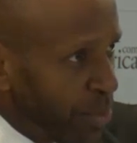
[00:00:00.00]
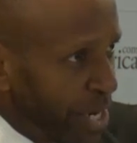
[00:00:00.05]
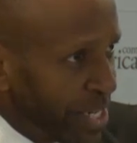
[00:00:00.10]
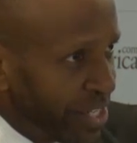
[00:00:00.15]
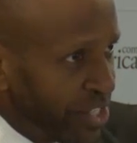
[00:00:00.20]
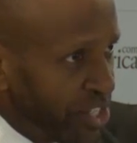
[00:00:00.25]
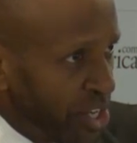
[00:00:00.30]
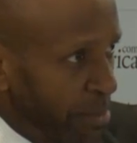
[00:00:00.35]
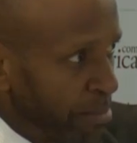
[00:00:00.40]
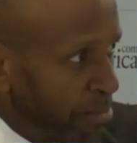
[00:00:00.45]
won
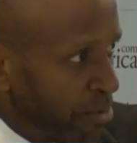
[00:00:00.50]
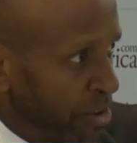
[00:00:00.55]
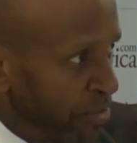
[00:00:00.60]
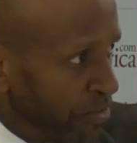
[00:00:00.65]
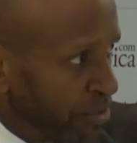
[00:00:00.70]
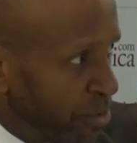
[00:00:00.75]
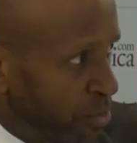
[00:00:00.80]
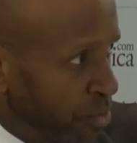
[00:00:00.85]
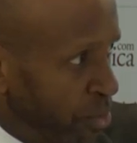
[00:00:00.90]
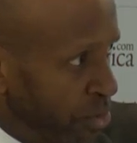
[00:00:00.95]
a number
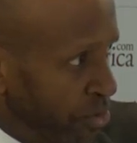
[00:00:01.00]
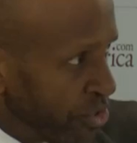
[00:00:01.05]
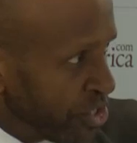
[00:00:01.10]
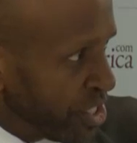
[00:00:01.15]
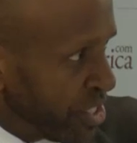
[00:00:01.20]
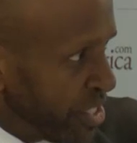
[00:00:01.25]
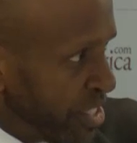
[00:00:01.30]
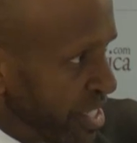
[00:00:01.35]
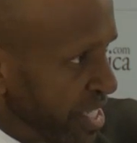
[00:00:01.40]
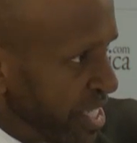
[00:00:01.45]
of
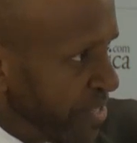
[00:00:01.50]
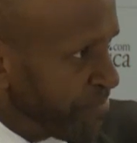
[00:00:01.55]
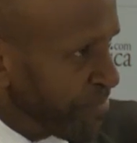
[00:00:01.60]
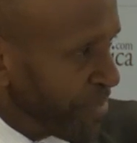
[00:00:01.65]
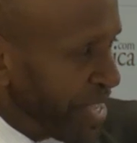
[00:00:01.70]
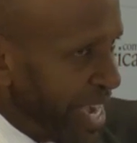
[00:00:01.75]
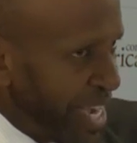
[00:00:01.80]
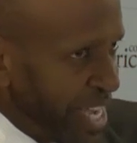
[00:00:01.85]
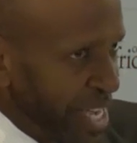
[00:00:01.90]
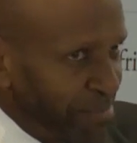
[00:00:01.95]
awards.
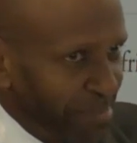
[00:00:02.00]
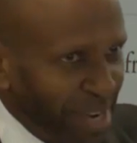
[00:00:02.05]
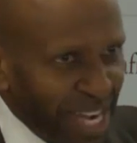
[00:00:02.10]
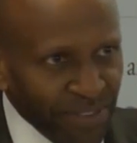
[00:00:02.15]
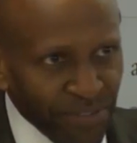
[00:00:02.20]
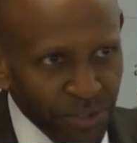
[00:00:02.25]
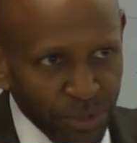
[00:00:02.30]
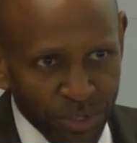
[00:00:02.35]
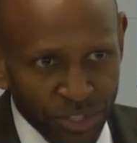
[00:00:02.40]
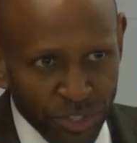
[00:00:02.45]
In
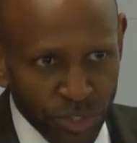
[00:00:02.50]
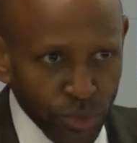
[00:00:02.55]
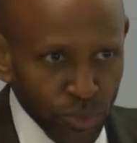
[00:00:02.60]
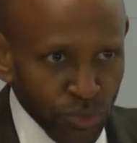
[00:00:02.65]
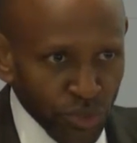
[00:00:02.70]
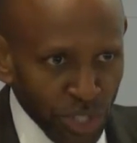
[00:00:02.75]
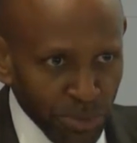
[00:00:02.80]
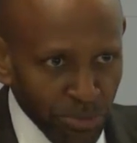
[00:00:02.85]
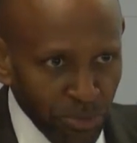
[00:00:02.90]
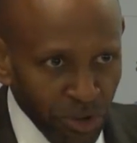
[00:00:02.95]
my view, it's
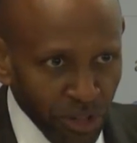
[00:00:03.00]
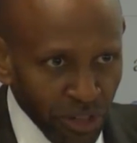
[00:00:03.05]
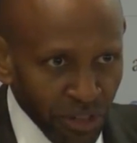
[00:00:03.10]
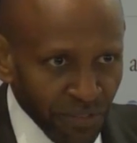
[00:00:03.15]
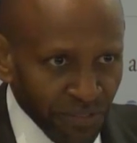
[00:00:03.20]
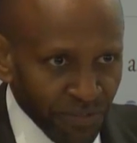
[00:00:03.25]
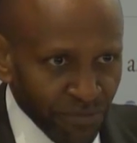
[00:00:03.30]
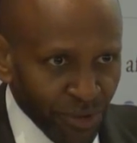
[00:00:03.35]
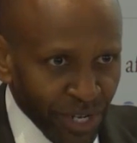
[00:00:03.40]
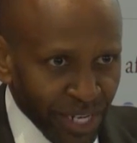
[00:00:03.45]
too
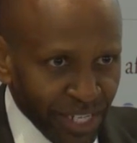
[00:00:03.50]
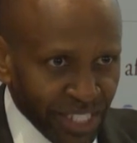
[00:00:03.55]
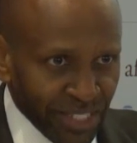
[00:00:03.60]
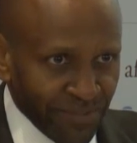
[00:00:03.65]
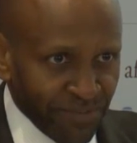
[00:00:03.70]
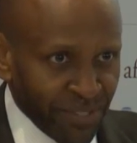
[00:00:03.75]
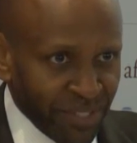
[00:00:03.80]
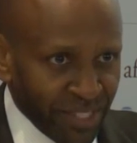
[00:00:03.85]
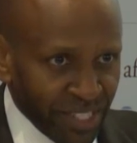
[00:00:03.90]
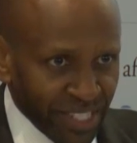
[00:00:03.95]
small
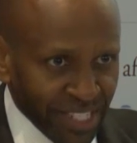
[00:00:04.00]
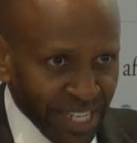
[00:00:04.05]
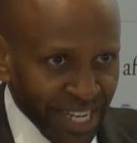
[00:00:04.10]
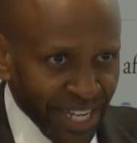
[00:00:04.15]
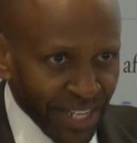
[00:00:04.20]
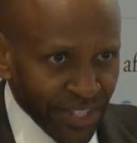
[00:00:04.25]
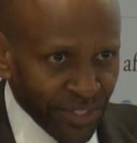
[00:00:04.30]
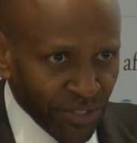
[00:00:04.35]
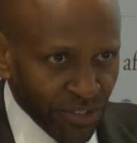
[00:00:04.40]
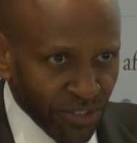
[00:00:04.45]
relative to the
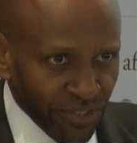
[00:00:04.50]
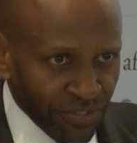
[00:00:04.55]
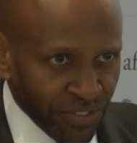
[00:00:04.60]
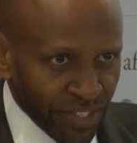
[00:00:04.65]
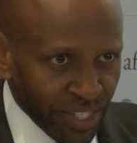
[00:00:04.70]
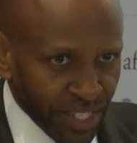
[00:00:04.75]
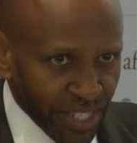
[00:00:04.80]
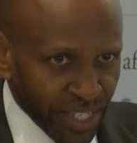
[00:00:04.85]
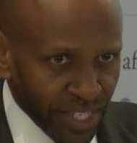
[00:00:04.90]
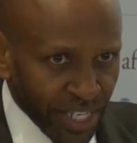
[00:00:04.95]
size of
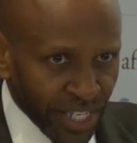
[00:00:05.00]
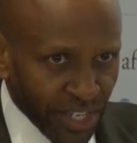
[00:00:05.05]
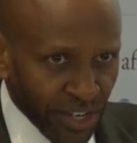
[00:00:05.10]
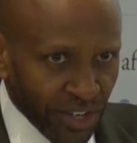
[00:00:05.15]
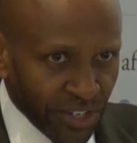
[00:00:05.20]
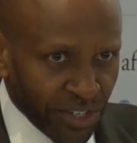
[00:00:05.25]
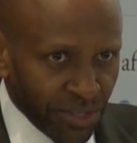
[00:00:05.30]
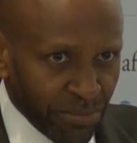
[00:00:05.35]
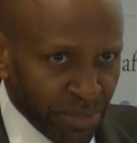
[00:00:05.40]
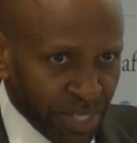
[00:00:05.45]
the
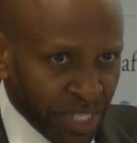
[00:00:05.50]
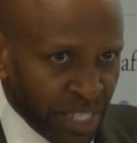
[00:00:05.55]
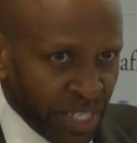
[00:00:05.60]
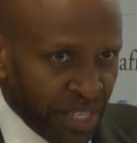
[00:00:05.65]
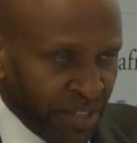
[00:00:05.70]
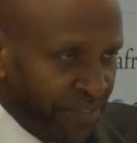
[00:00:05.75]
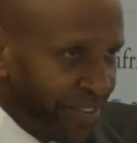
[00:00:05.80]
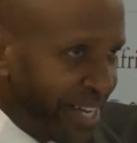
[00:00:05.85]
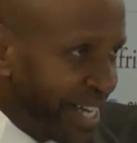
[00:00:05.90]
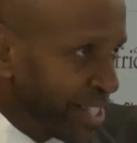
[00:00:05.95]
economy,
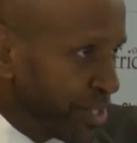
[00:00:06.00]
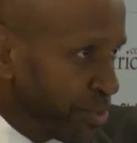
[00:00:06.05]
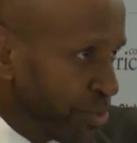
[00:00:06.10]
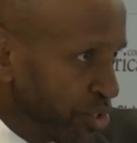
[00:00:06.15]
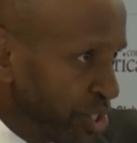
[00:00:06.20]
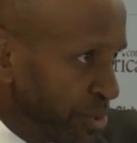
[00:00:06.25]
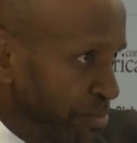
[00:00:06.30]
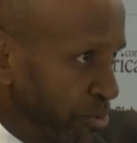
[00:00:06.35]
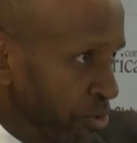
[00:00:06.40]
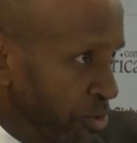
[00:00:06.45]
far
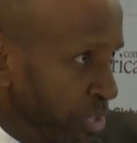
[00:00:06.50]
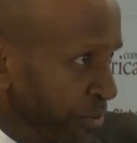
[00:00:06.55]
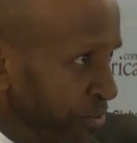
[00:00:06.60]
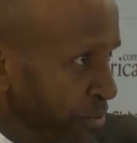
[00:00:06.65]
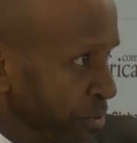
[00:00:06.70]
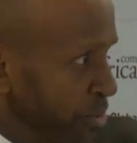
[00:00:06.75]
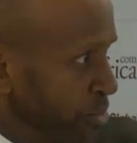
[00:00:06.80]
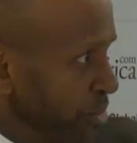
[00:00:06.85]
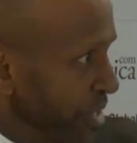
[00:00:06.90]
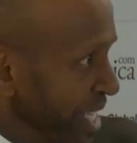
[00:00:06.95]
too small.
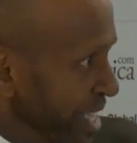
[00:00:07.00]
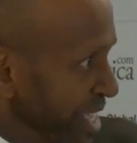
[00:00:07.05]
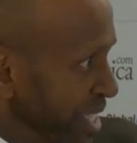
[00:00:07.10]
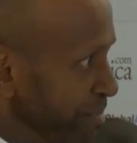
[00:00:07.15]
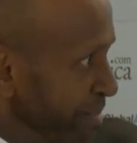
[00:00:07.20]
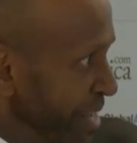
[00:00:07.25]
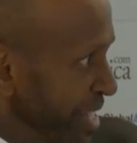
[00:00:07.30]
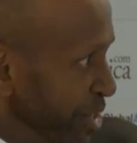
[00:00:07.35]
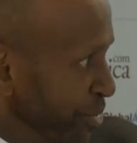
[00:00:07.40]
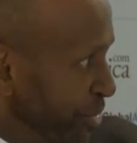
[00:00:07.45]
If you look at
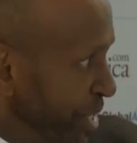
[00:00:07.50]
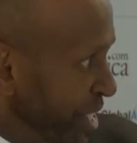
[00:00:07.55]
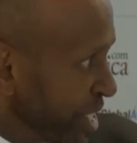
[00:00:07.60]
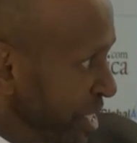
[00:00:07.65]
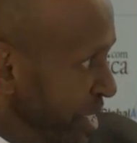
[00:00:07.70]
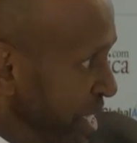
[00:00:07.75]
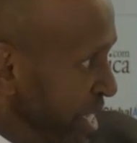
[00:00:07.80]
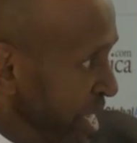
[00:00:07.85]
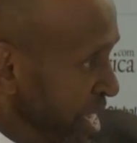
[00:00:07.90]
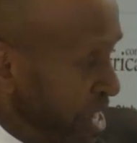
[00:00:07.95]
the
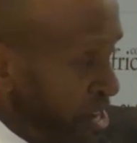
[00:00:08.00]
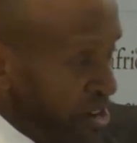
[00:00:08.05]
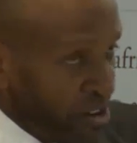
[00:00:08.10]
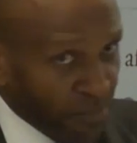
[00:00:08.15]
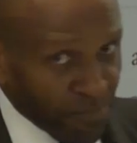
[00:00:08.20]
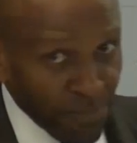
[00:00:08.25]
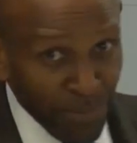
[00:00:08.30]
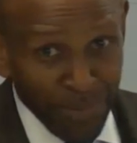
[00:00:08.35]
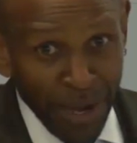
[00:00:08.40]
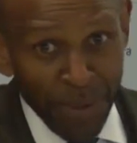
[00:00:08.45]
metrics,
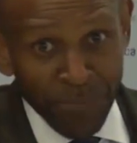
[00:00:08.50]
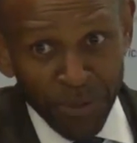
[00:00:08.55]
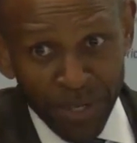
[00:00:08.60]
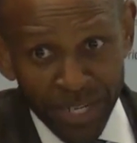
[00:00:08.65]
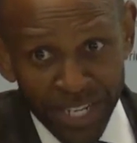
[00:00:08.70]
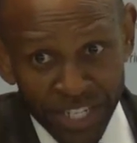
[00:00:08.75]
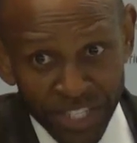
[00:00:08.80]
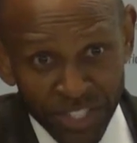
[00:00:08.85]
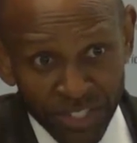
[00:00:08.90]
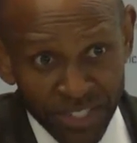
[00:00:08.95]
the
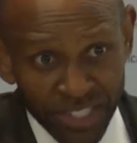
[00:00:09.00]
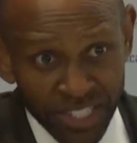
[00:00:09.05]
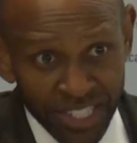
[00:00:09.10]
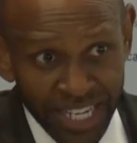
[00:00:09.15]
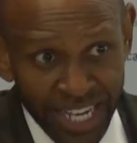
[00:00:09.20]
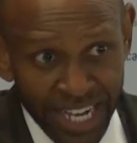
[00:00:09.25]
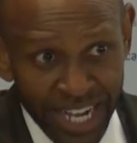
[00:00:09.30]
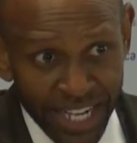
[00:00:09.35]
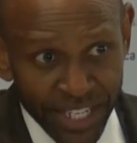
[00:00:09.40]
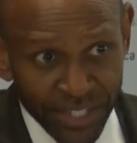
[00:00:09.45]
population
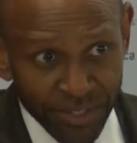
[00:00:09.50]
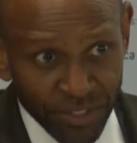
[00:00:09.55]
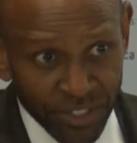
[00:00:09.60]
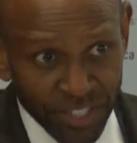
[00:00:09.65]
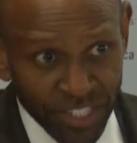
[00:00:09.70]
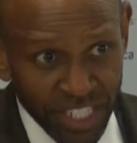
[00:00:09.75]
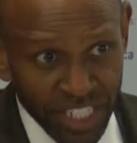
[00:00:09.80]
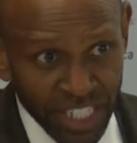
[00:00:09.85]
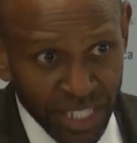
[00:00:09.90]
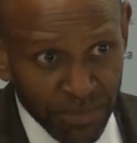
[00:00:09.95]
size or
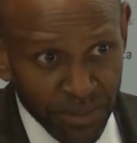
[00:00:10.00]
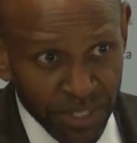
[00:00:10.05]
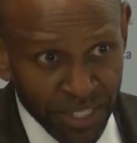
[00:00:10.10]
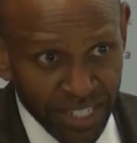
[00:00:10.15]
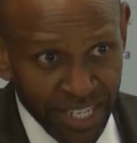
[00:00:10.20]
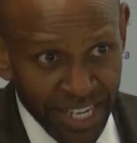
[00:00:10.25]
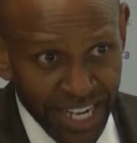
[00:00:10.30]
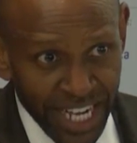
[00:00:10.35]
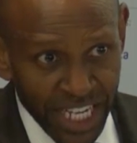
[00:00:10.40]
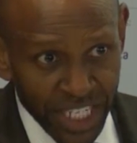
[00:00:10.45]
GDP
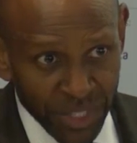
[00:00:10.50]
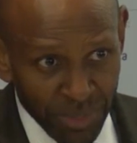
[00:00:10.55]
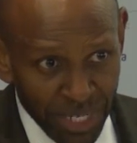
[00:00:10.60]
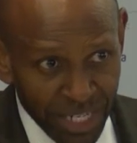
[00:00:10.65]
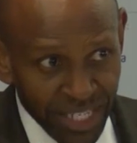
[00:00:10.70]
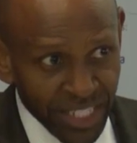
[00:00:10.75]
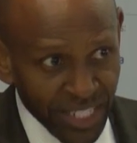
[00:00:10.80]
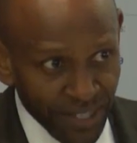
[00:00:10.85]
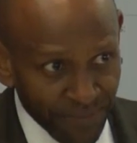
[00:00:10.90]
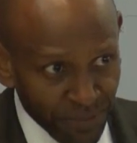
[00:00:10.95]
size
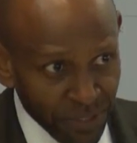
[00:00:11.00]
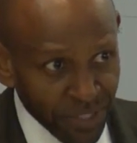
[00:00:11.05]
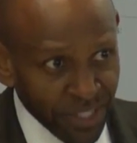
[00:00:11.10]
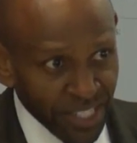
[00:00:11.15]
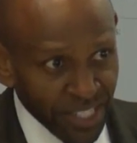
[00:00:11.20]
relative to